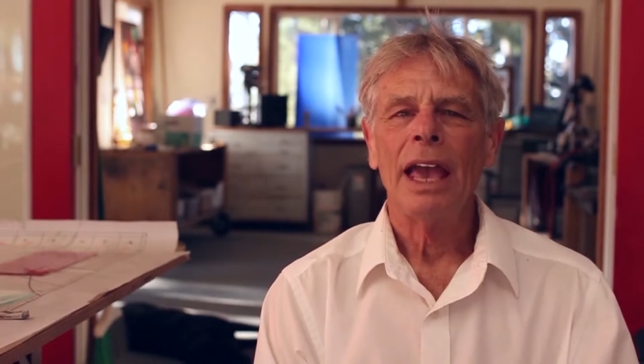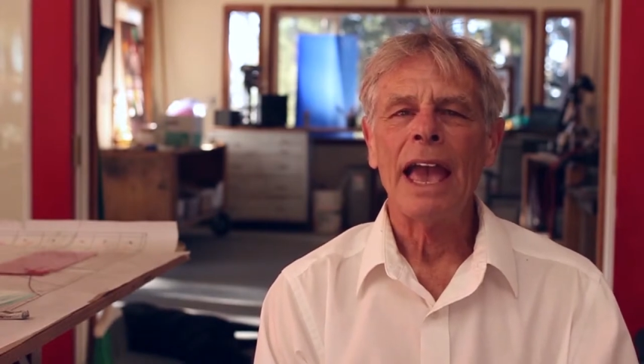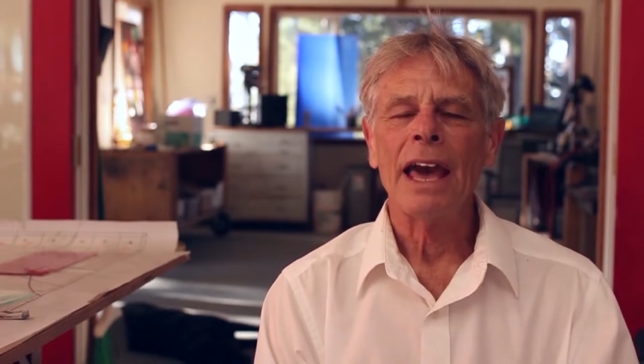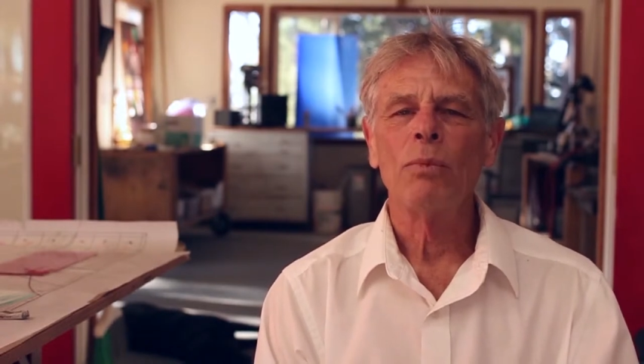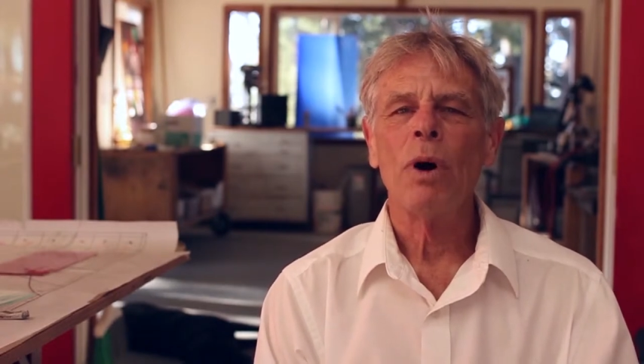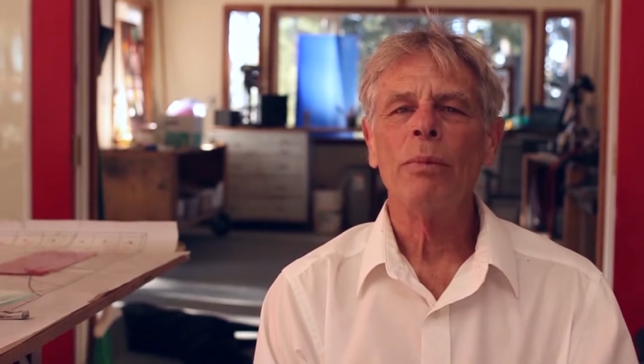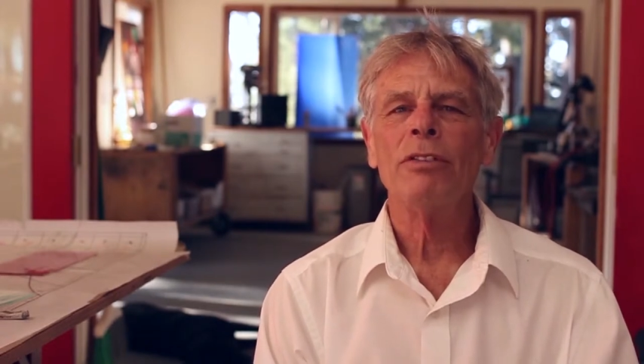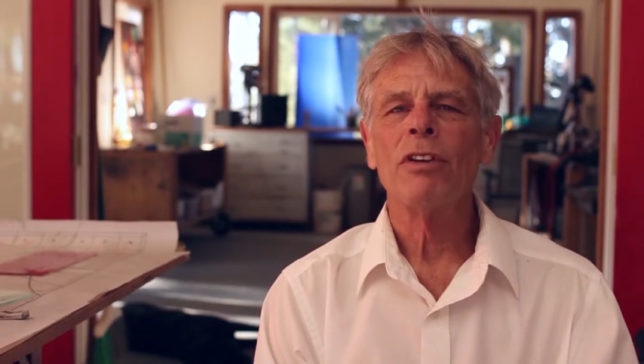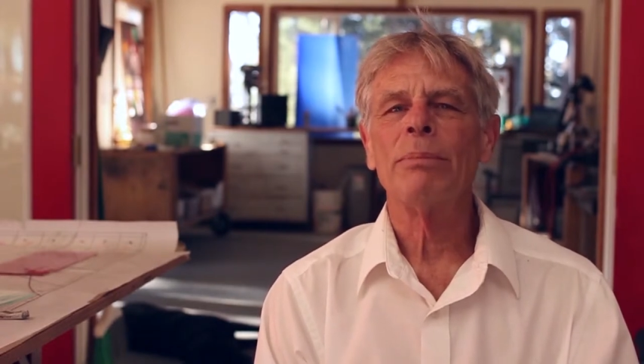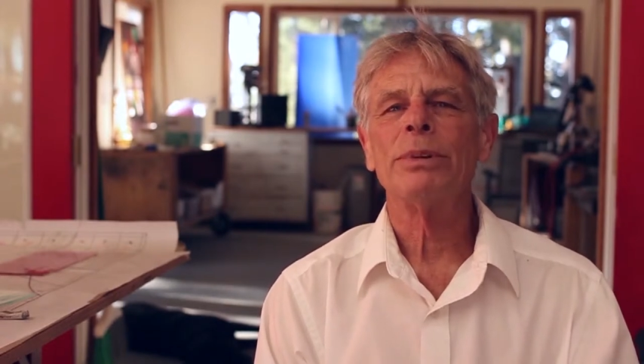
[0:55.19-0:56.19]
And what
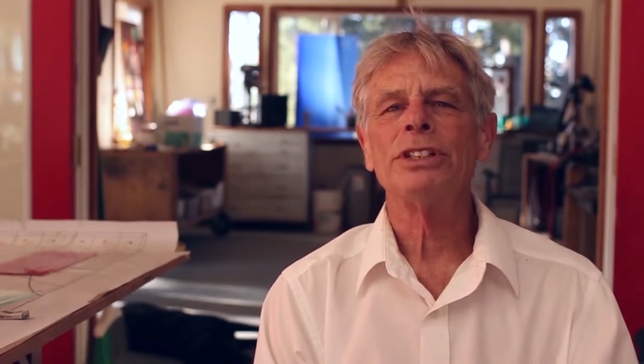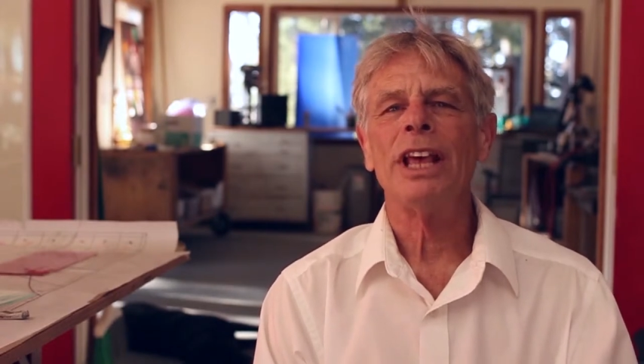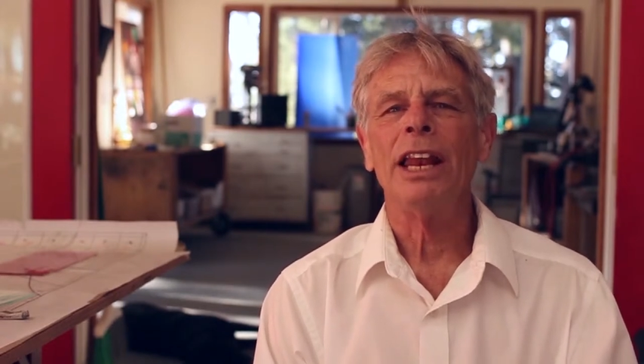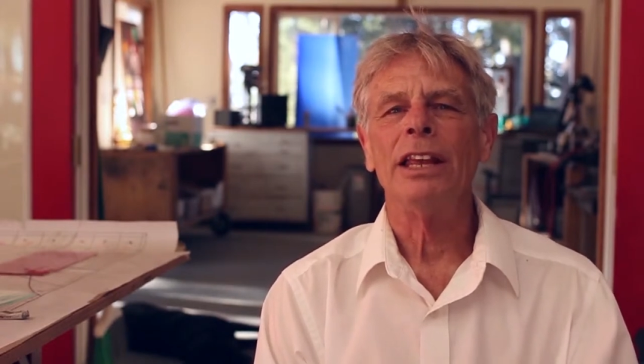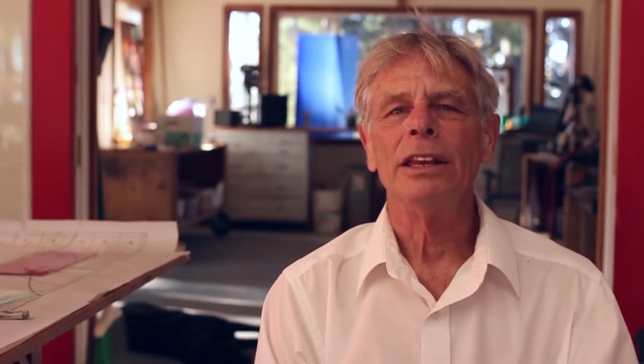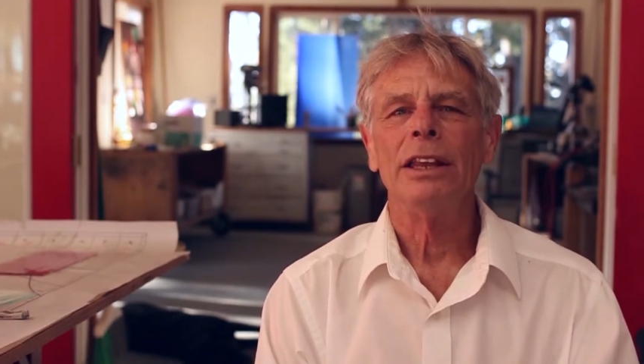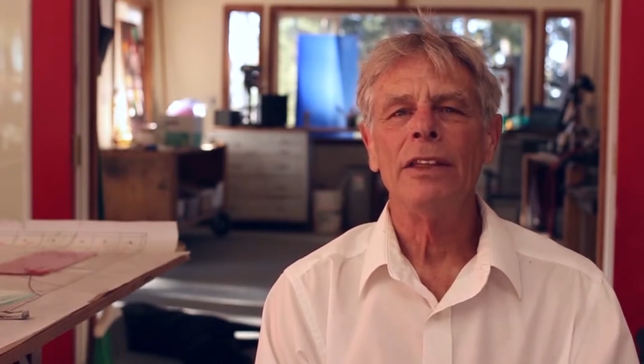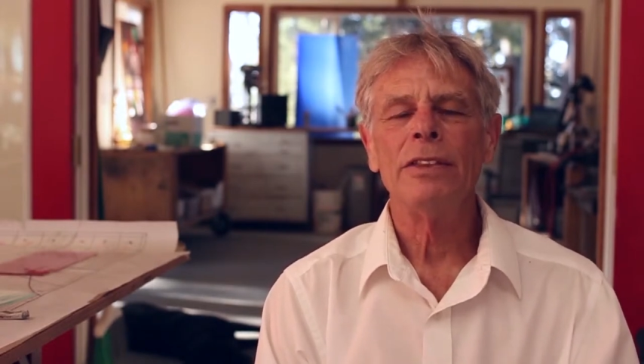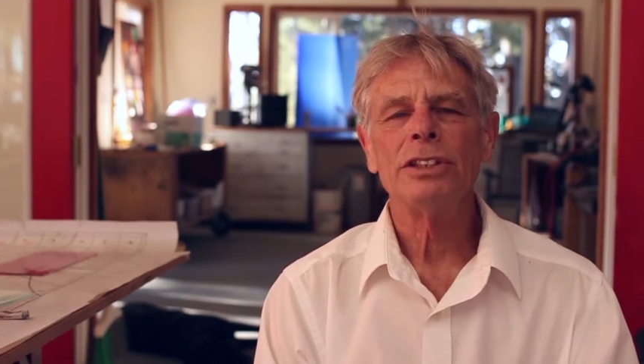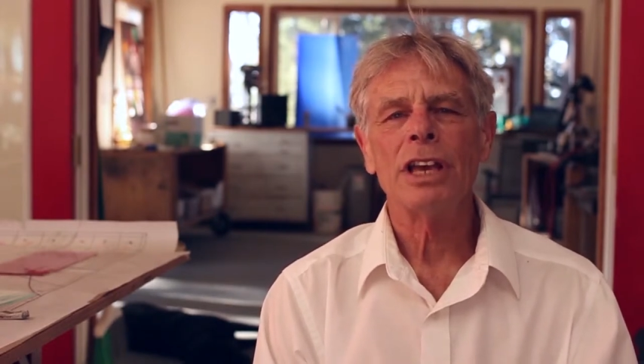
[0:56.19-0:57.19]
we've represented
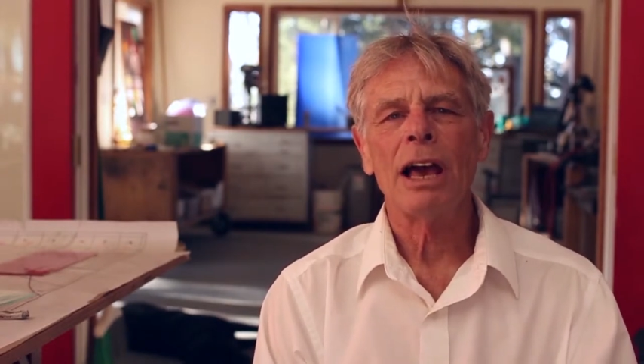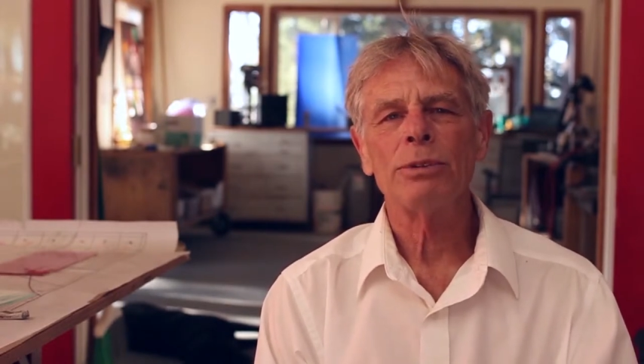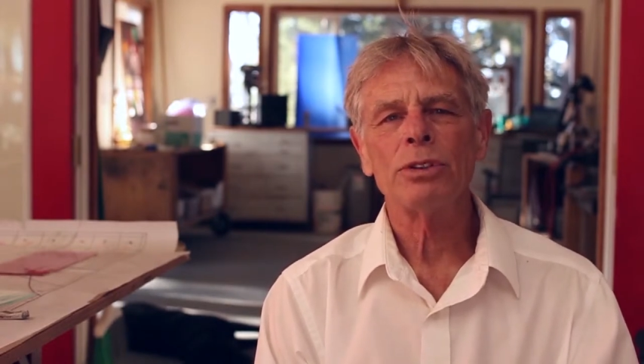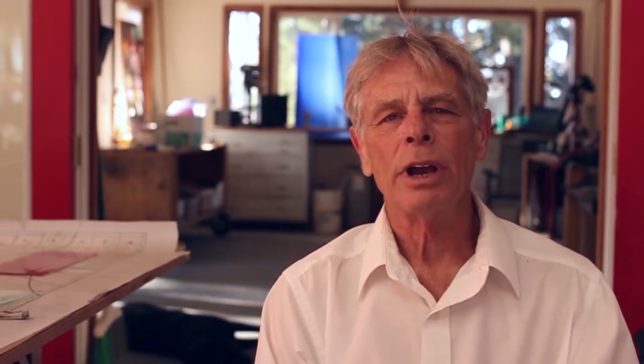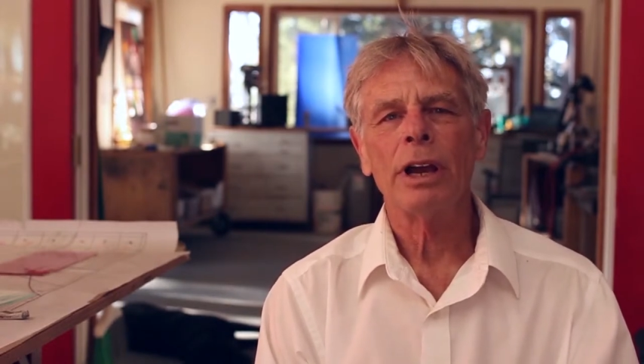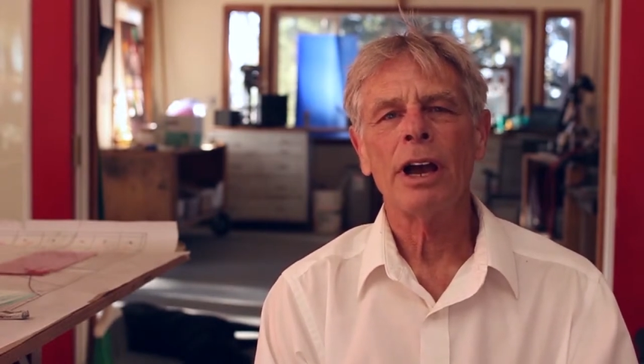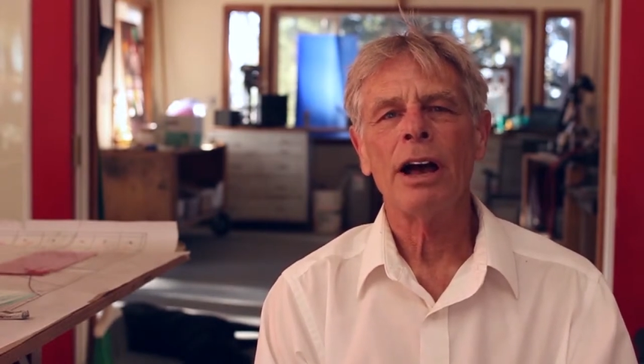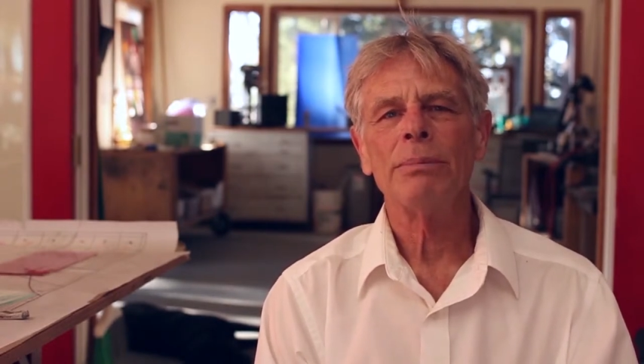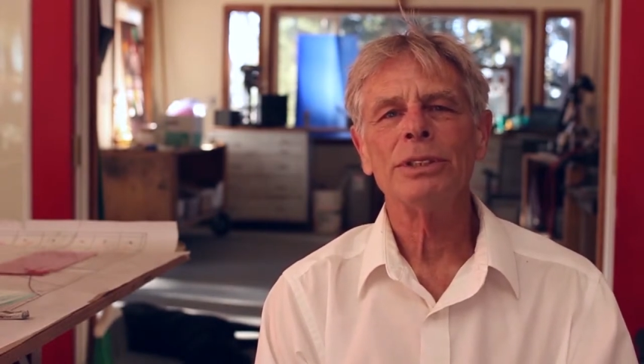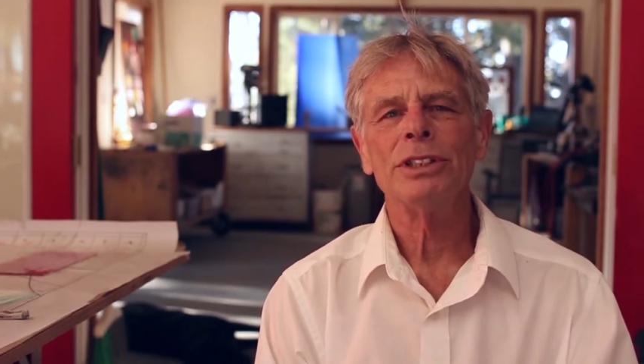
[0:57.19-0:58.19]
in this abstract
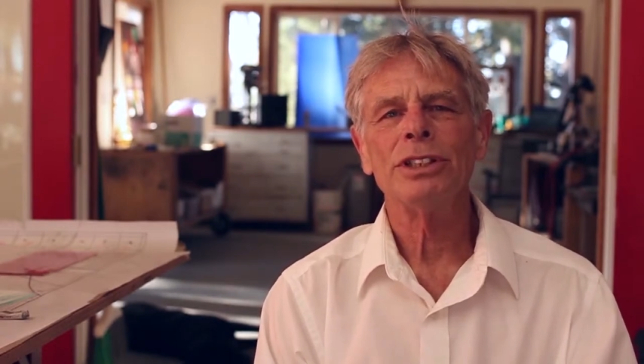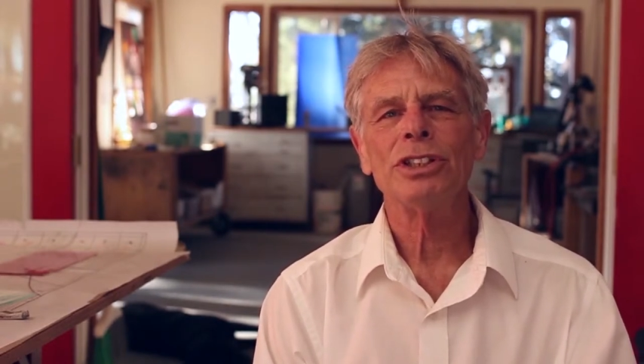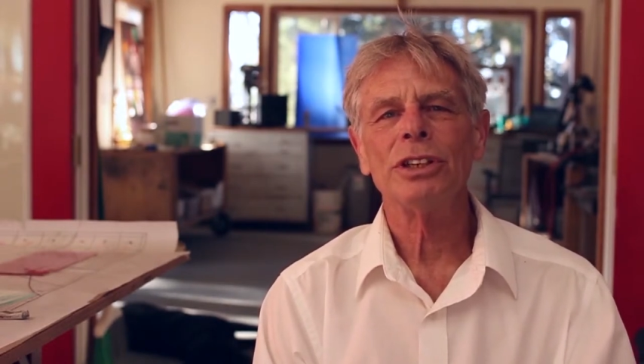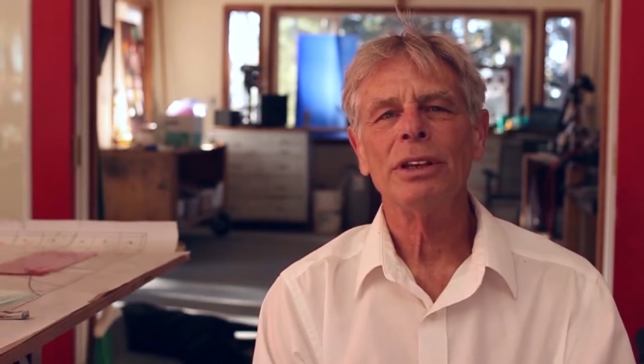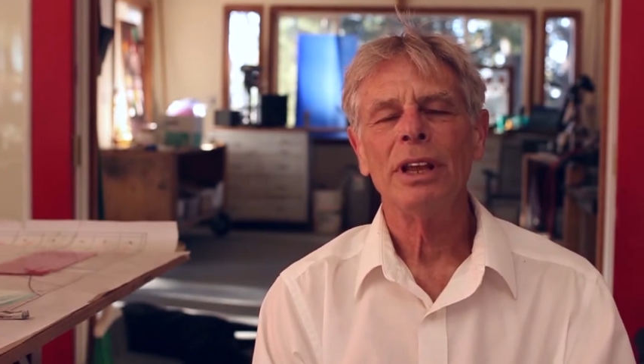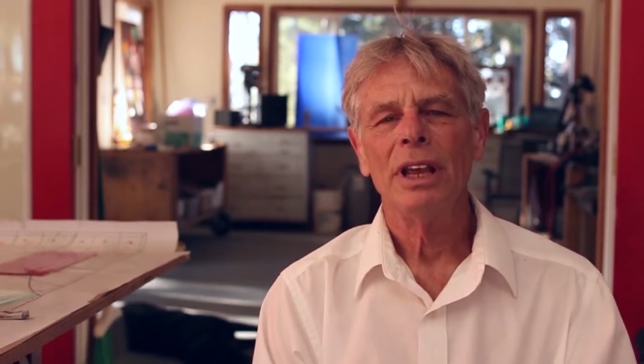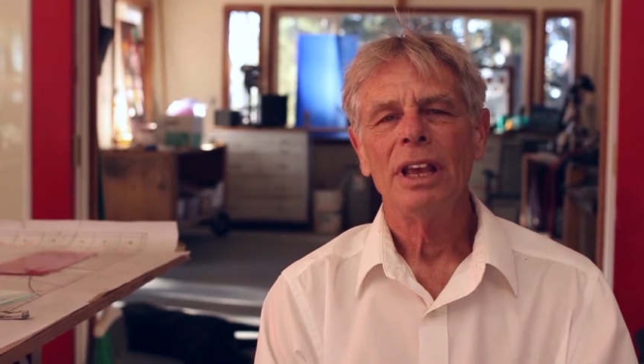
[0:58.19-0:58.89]
composition